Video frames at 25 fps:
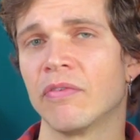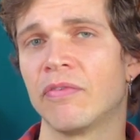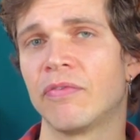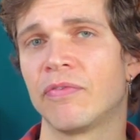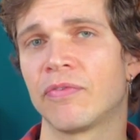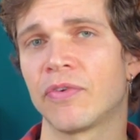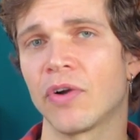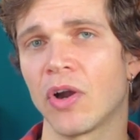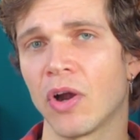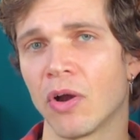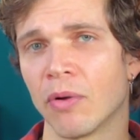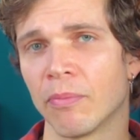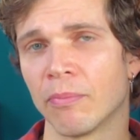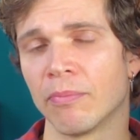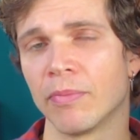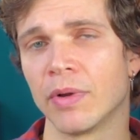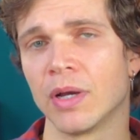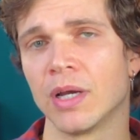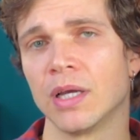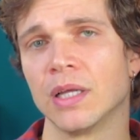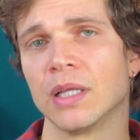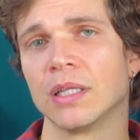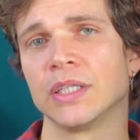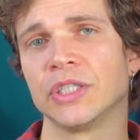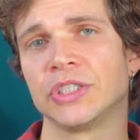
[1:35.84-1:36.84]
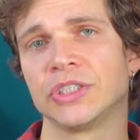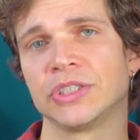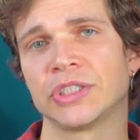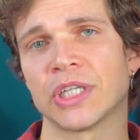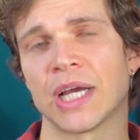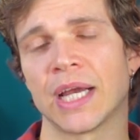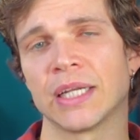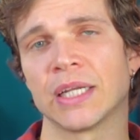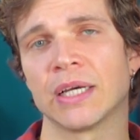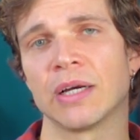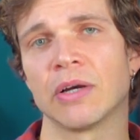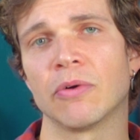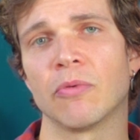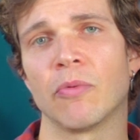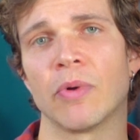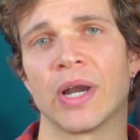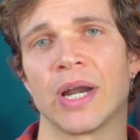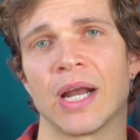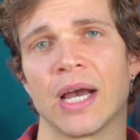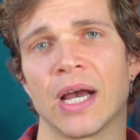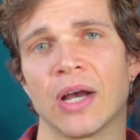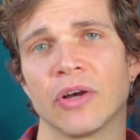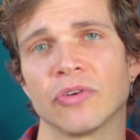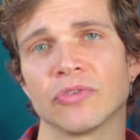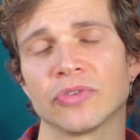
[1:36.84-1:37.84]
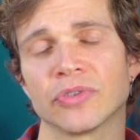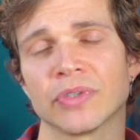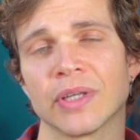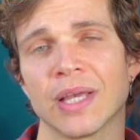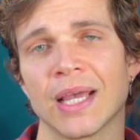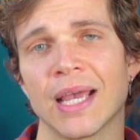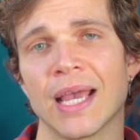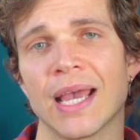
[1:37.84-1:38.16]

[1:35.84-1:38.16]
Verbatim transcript: from the China warehouse